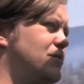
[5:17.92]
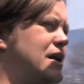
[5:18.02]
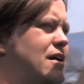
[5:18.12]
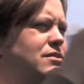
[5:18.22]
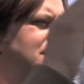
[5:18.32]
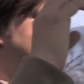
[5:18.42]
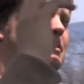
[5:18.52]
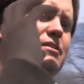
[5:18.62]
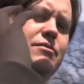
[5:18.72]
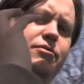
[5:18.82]
went out and let
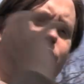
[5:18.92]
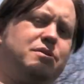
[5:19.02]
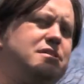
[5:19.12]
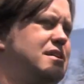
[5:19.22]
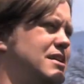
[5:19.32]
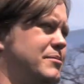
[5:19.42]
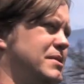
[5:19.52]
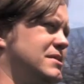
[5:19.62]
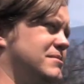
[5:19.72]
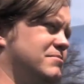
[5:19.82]
the fluids heat up.
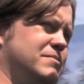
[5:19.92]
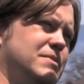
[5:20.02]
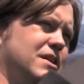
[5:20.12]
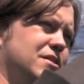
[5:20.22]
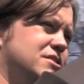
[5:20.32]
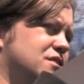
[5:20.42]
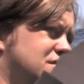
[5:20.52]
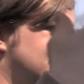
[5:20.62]
It just